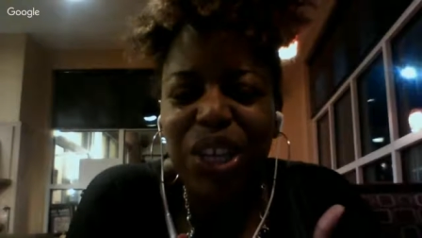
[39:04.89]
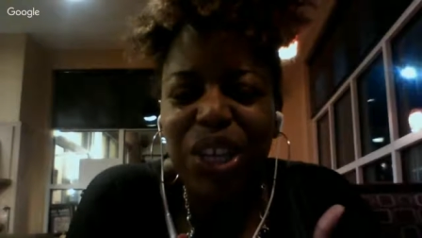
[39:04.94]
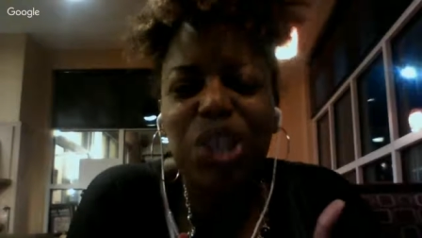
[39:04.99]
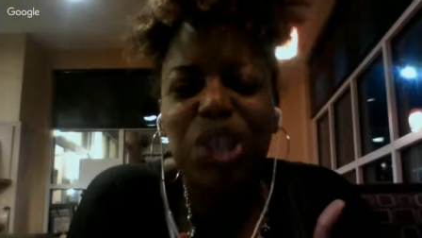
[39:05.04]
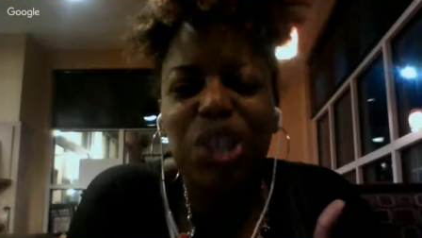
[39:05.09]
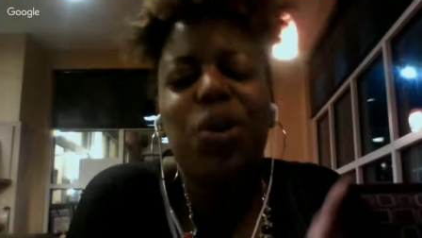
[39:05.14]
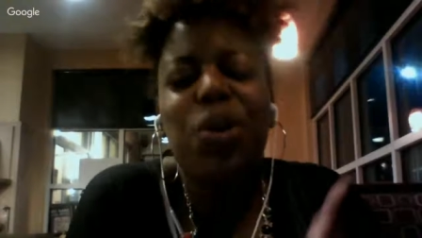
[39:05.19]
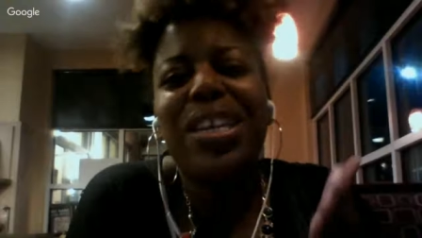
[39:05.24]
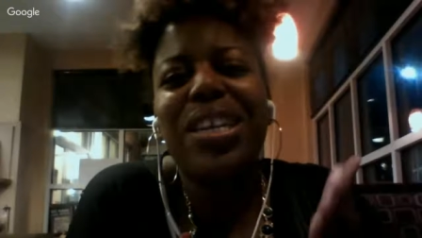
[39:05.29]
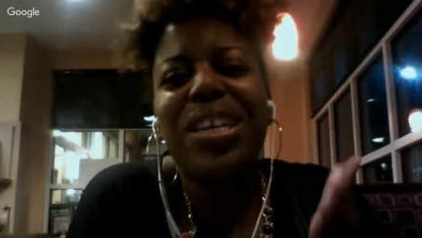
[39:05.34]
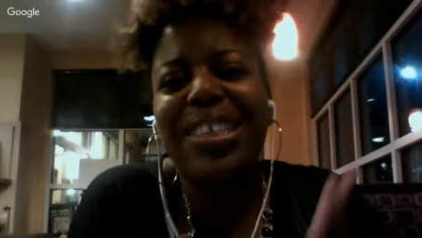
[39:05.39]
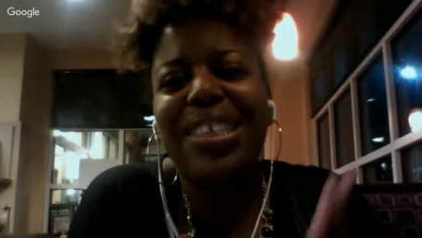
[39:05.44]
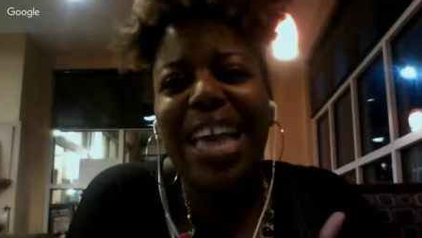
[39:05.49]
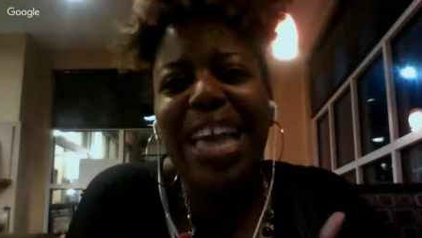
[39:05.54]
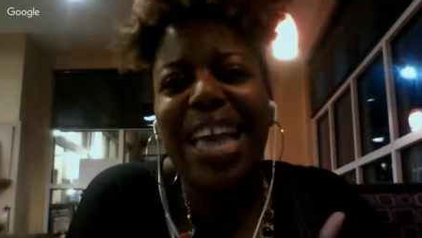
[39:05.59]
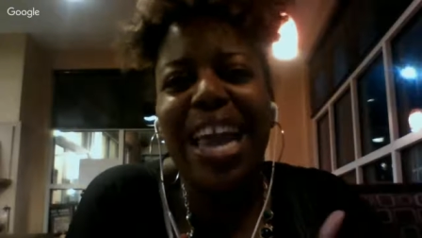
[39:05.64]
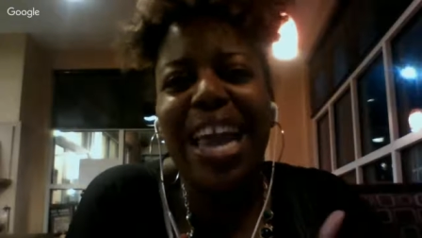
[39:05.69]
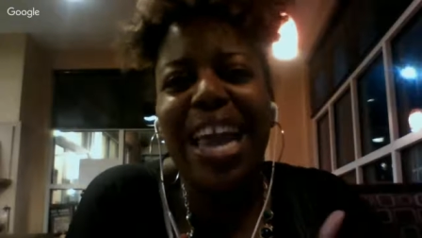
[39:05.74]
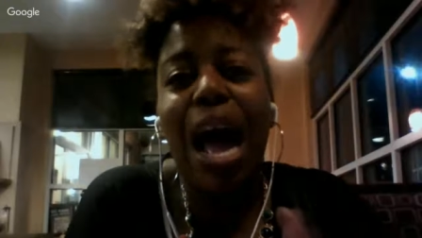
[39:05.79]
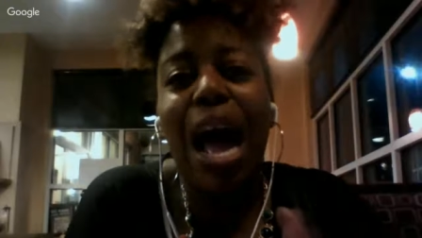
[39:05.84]
you understand?
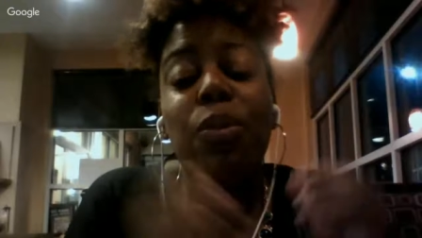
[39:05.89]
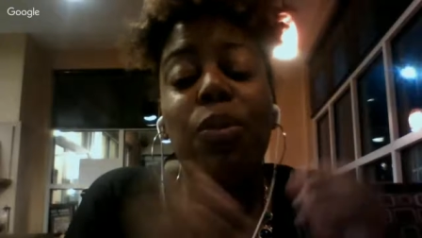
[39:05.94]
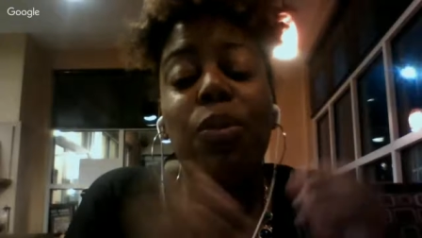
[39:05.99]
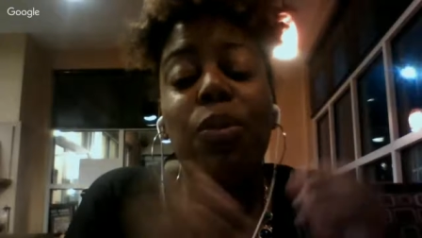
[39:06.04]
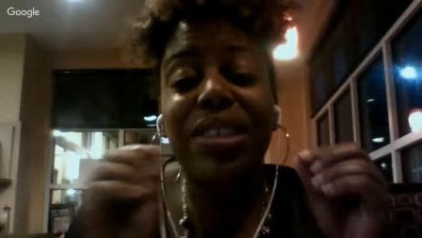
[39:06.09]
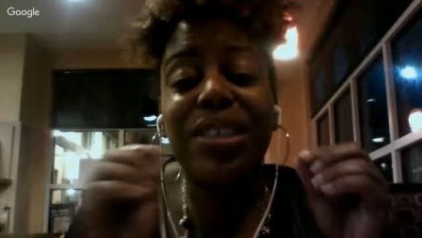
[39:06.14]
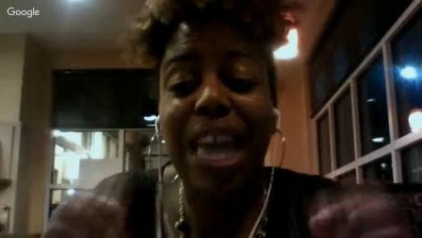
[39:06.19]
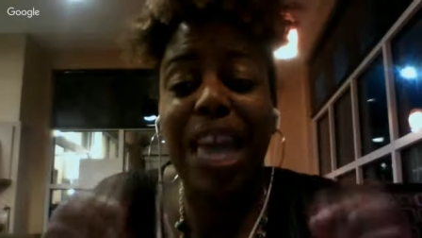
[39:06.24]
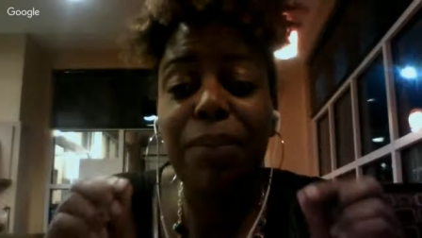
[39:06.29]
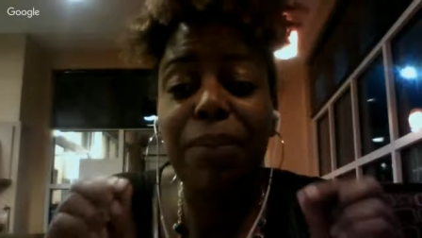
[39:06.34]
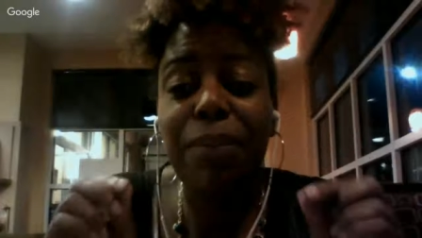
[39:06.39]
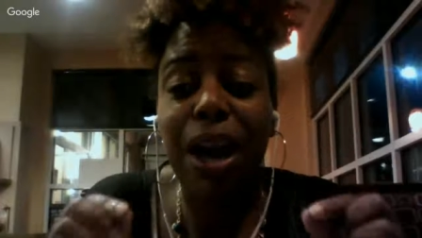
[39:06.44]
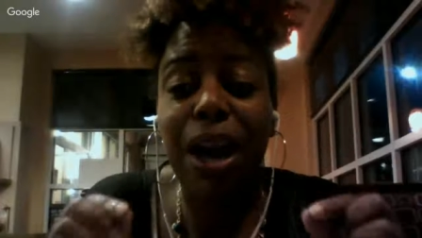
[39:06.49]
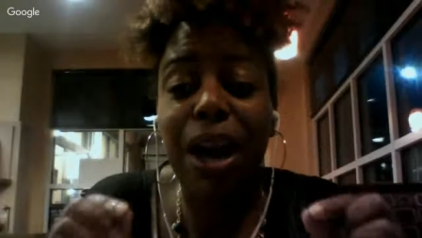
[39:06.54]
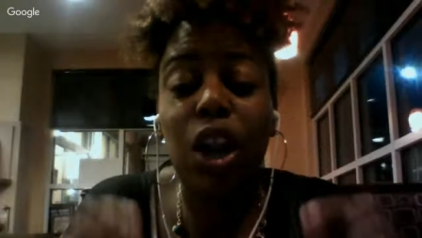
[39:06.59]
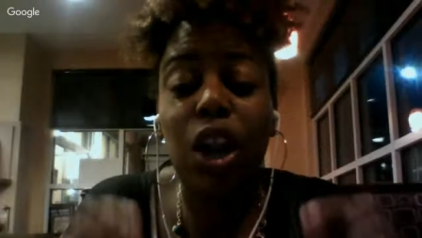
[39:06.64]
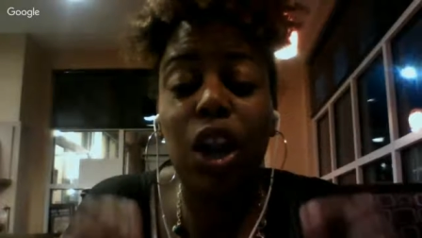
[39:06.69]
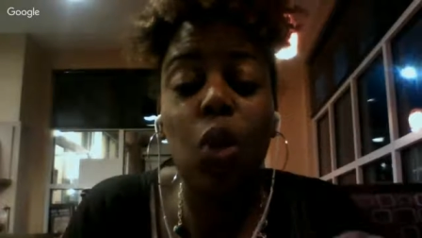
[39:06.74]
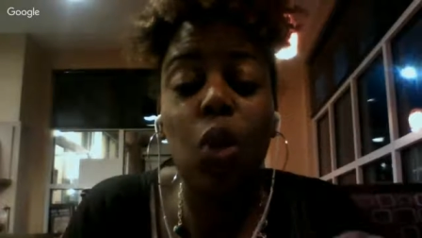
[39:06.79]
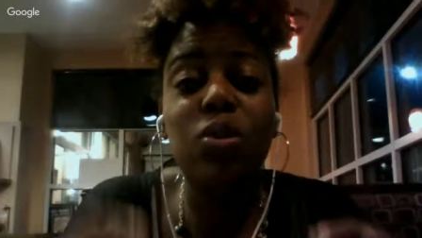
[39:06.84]
I would take my
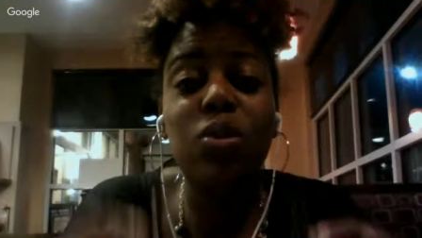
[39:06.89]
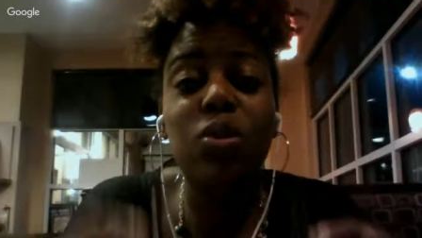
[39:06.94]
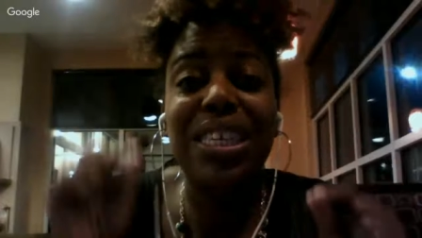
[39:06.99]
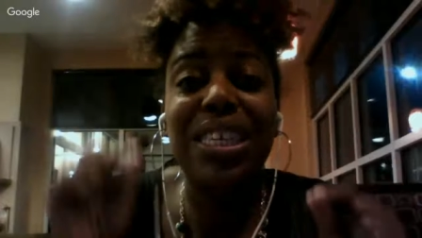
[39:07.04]
clothes and